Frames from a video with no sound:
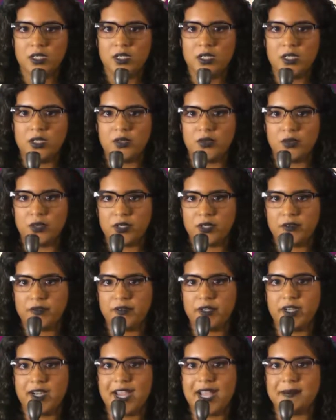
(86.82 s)
In order
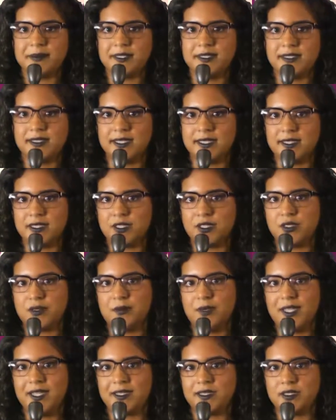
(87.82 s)
for your absences to
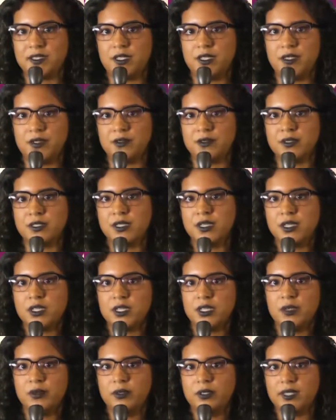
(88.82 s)
be excused,
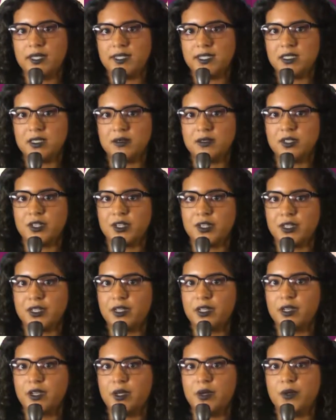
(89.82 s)
you will need to turn
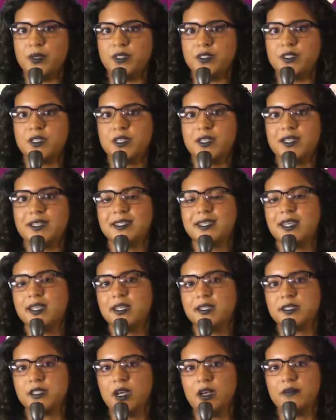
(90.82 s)
in a note into the
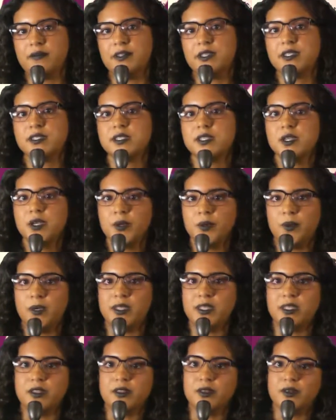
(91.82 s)
attendance office
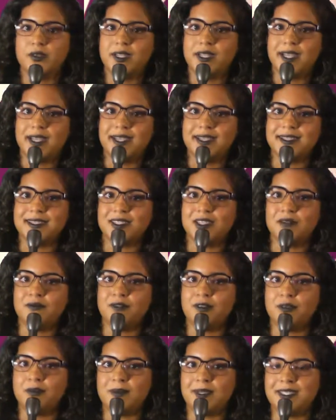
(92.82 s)
within three days of
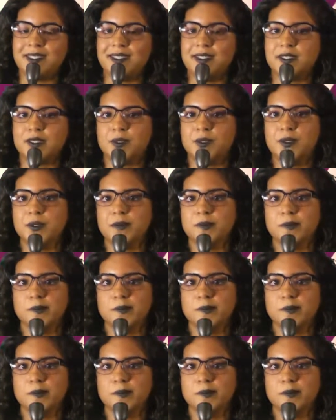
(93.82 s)
you missing school.